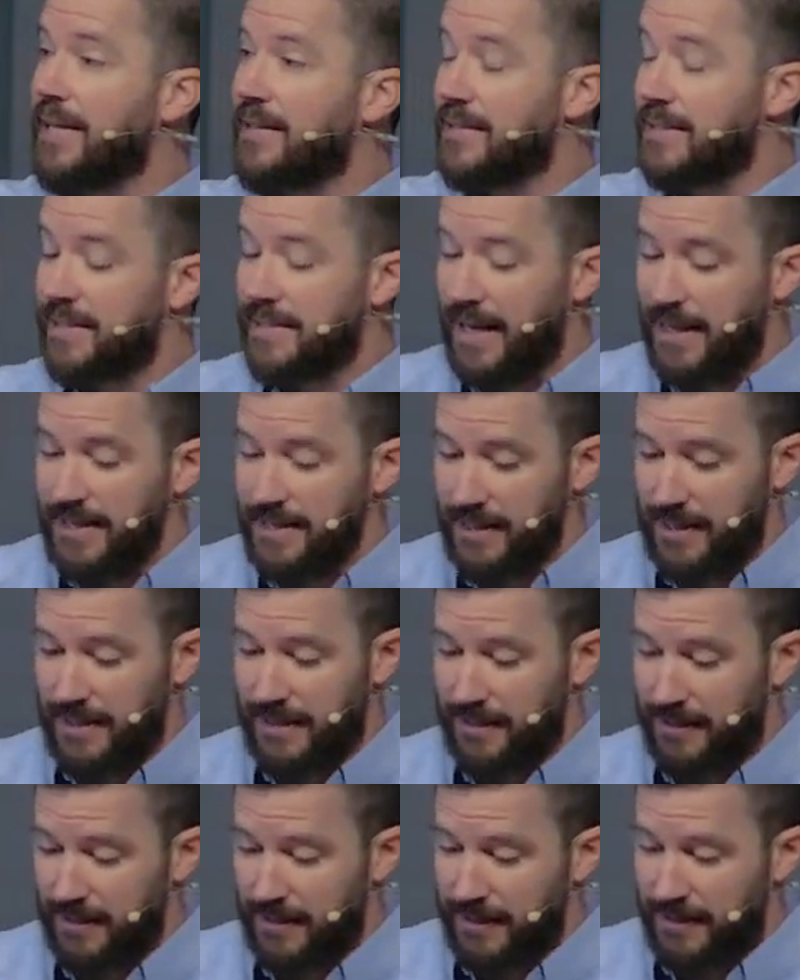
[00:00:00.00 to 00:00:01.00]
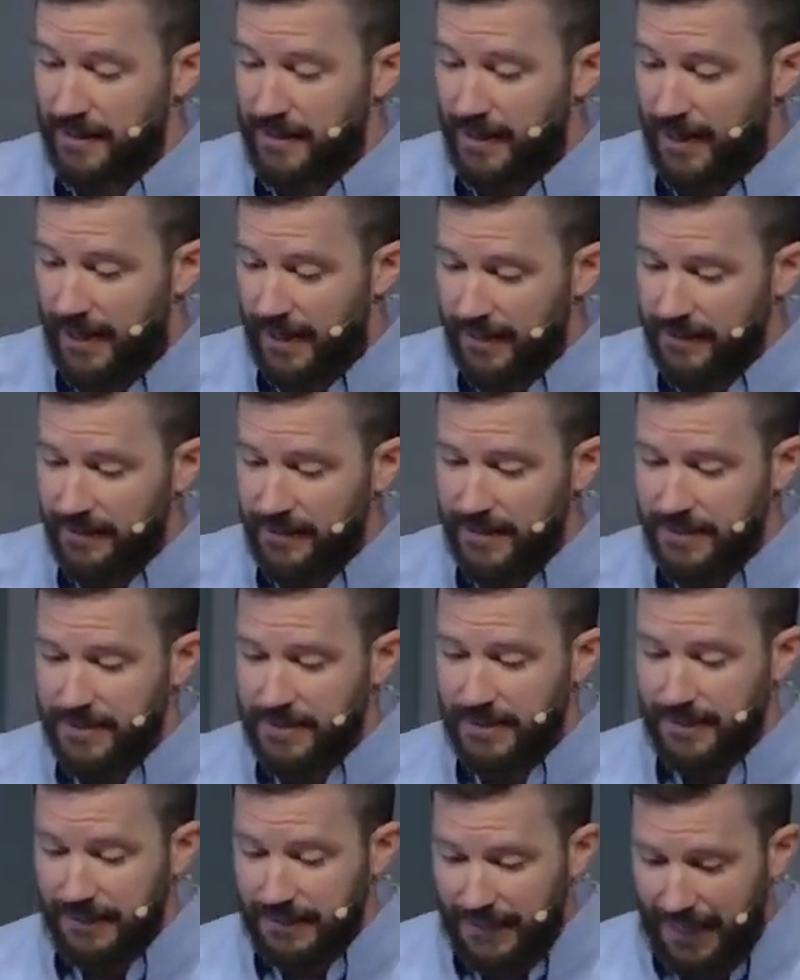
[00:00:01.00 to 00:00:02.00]
descending on
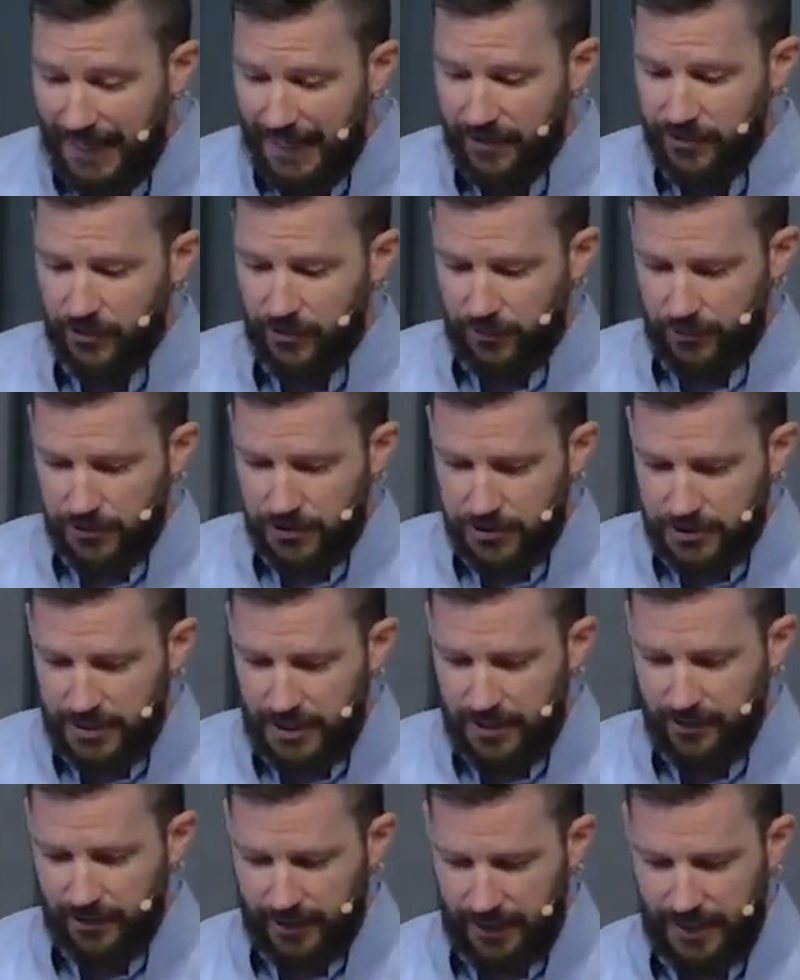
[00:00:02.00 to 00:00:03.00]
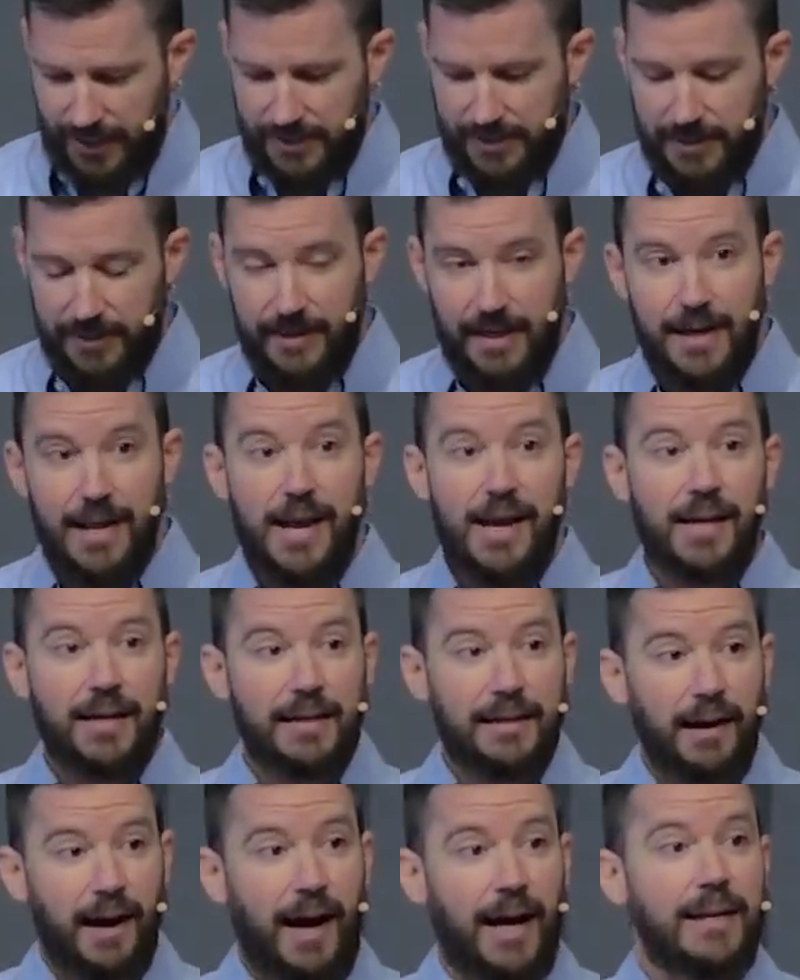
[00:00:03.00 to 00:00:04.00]
this ladder or staircase. And then
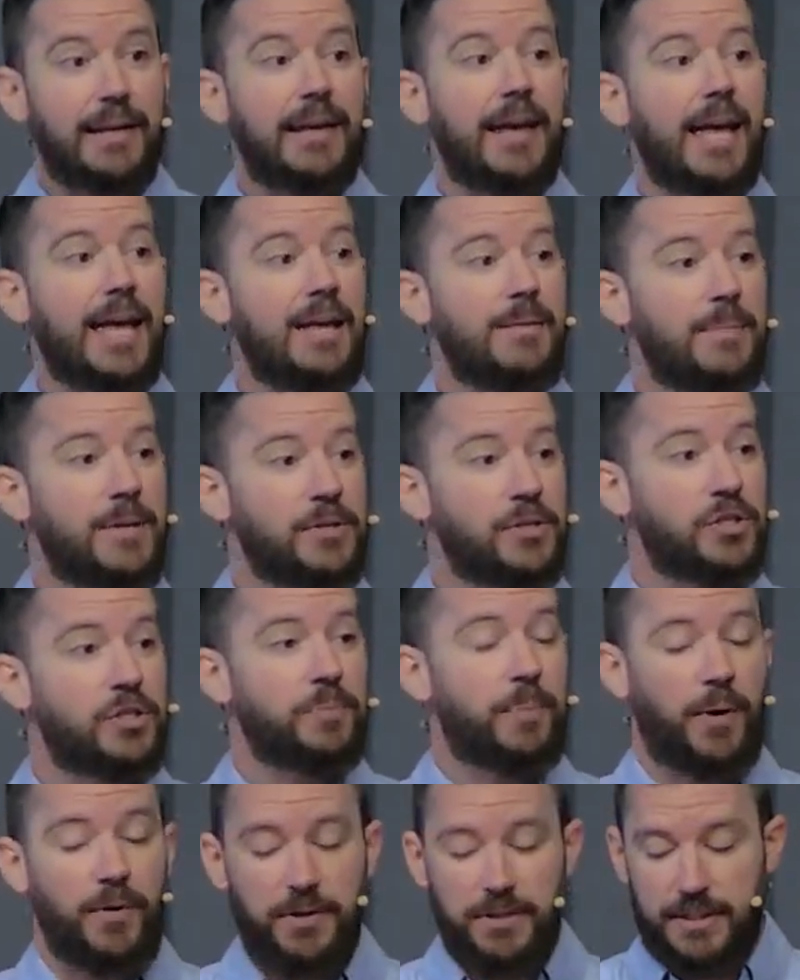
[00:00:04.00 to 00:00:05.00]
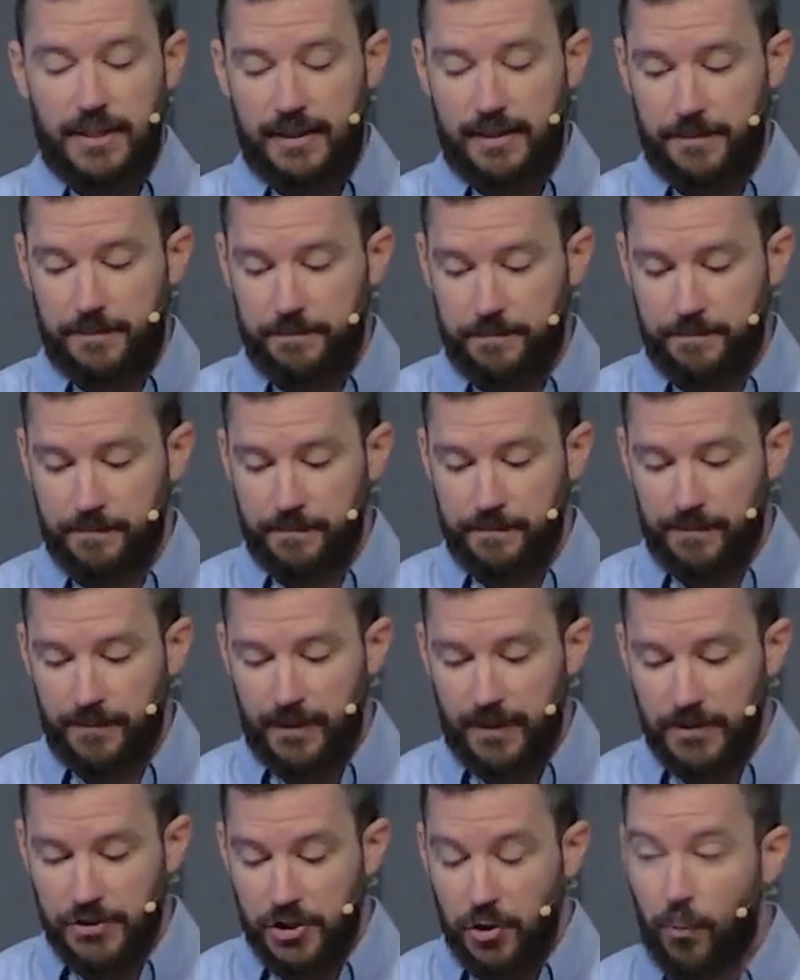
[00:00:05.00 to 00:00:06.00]
God came and spoke to him.
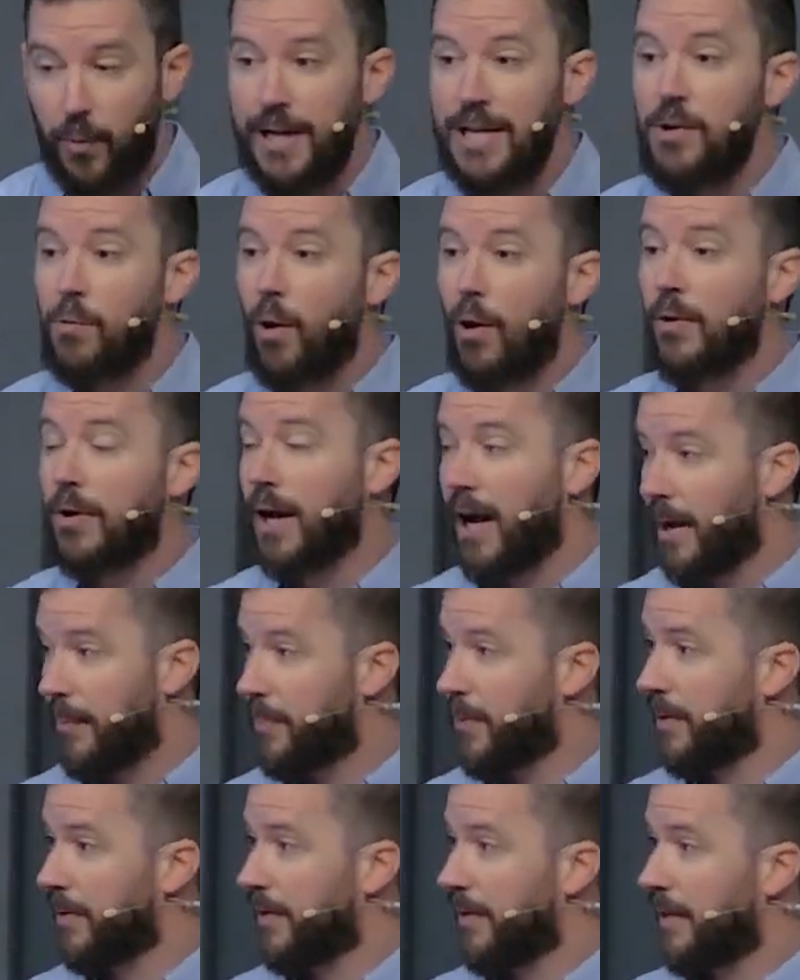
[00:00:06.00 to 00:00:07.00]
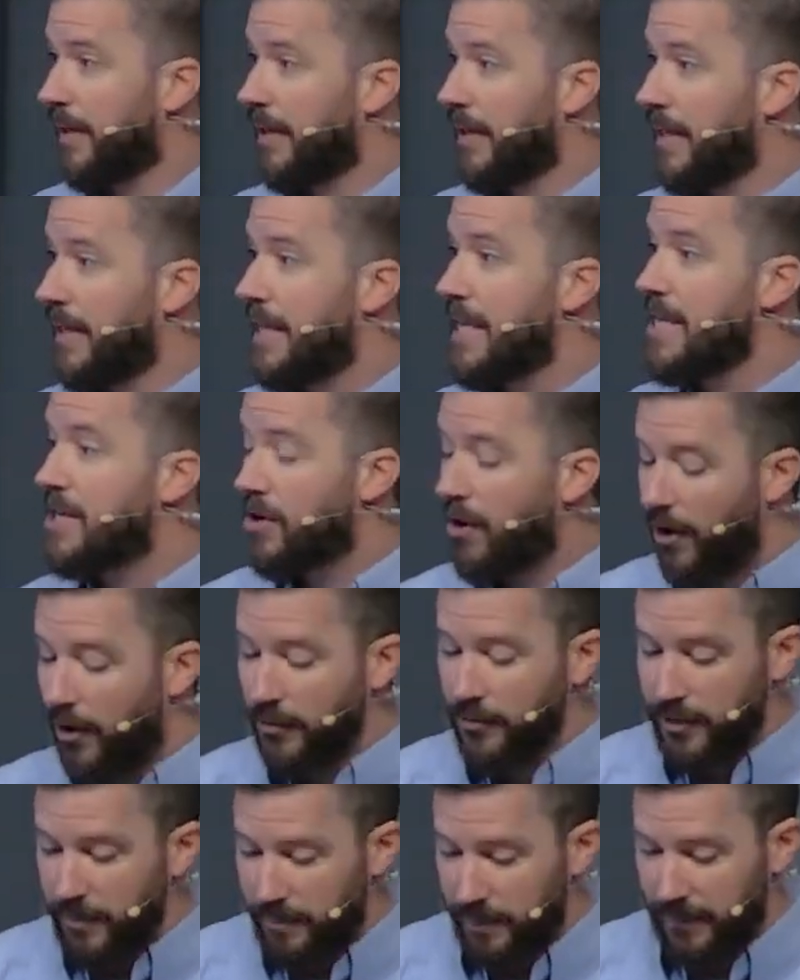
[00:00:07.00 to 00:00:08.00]
So when he woke up, he
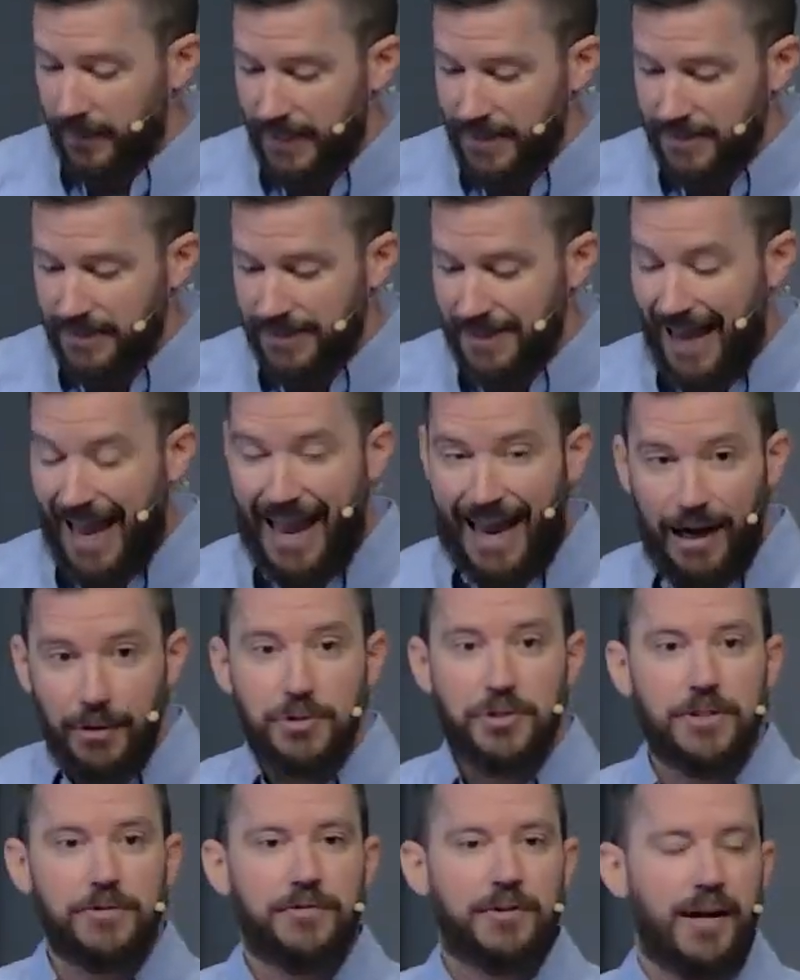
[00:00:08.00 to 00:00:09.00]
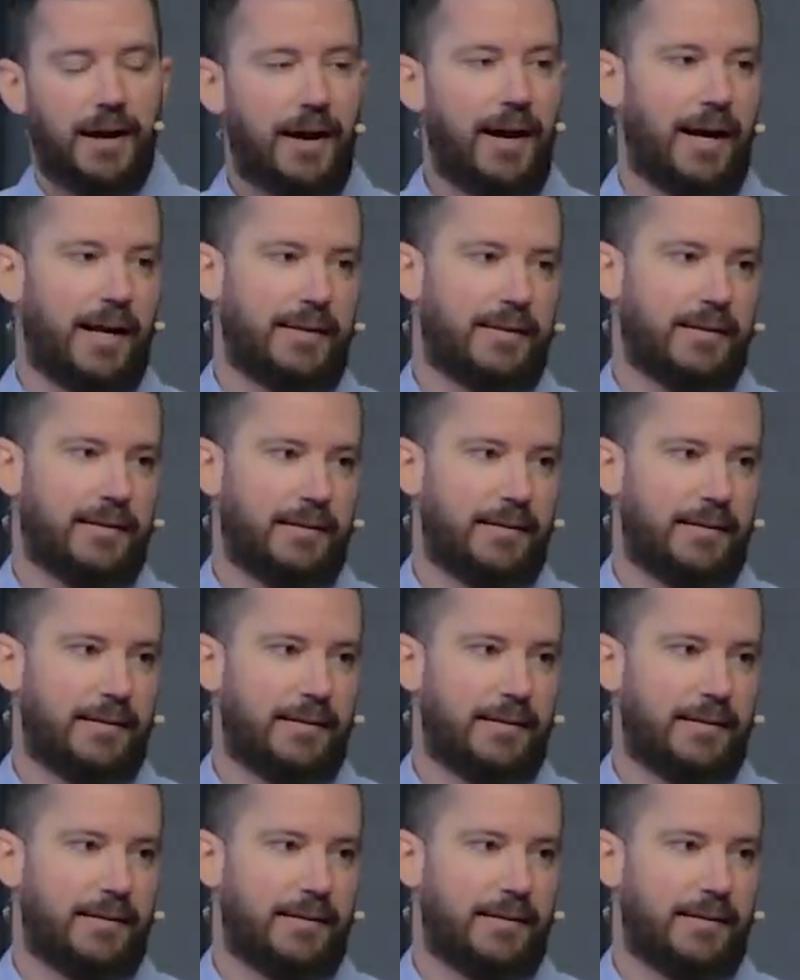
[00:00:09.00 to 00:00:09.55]
called the place the house of God